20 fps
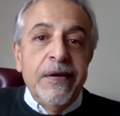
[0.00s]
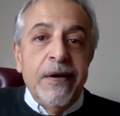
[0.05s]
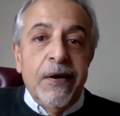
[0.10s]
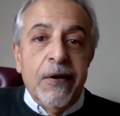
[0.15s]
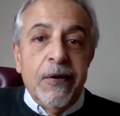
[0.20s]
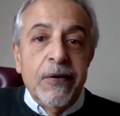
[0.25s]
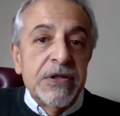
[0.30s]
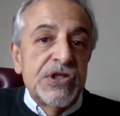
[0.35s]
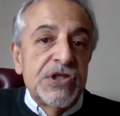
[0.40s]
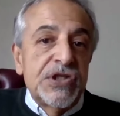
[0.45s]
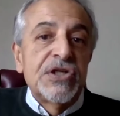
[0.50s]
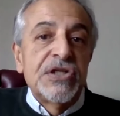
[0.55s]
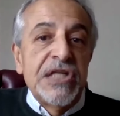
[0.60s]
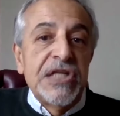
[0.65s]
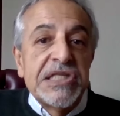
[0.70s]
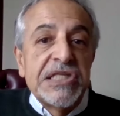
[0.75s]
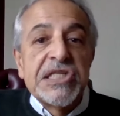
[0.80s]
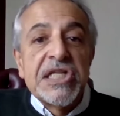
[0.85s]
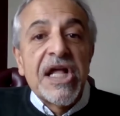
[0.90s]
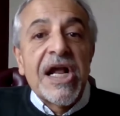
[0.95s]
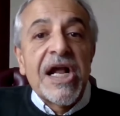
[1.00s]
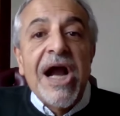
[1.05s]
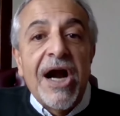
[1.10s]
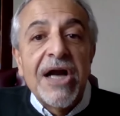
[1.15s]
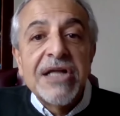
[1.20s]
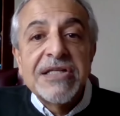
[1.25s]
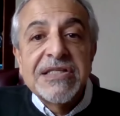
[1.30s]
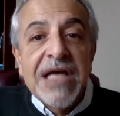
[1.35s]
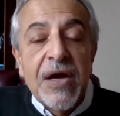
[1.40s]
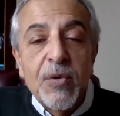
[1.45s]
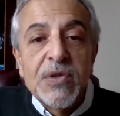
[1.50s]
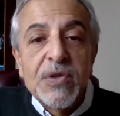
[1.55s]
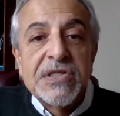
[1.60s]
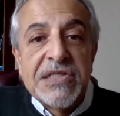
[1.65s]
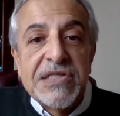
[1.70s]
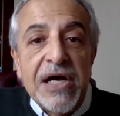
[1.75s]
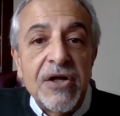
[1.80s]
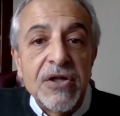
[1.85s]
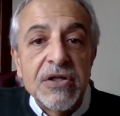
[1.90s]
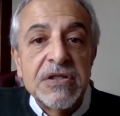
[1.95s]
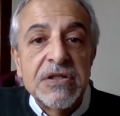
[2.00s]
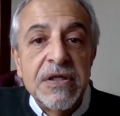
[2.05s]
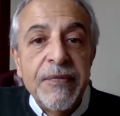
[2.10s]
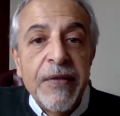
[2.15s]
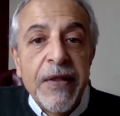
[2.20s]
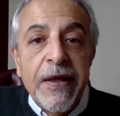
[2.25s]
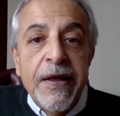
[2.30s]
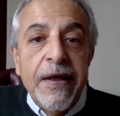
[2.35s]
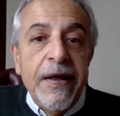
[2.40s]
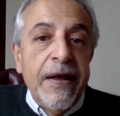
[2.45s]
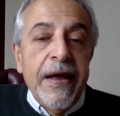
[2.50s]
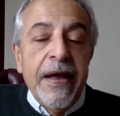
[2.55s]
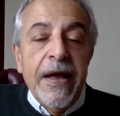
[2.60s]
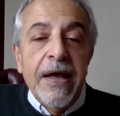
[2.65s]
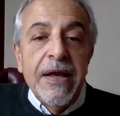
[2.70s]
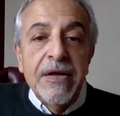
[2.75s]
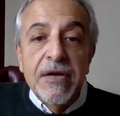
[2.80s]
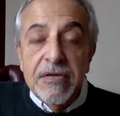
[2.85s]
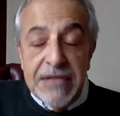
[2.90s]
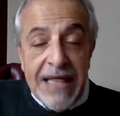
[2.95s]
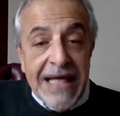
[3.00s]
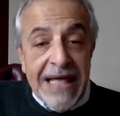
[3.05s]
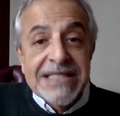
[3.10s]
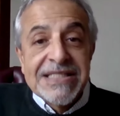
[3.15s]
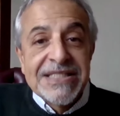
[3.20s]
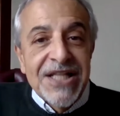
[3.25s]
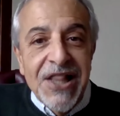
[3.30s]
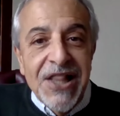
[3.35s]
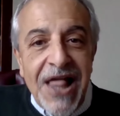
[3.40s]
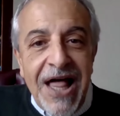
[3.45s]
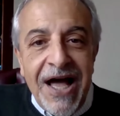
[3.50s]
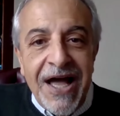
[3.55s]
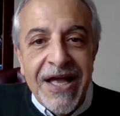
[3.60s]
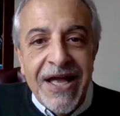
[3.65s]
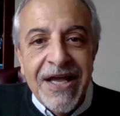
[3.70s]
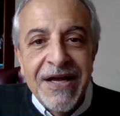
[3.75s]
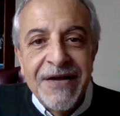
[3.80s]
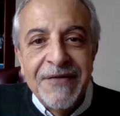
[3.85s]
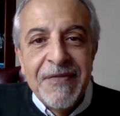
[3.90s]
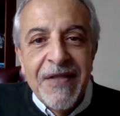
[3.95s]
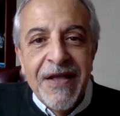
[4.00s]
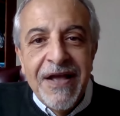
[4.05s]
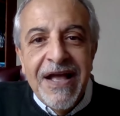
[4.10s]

These are the cards I was dealt. And that's the lie.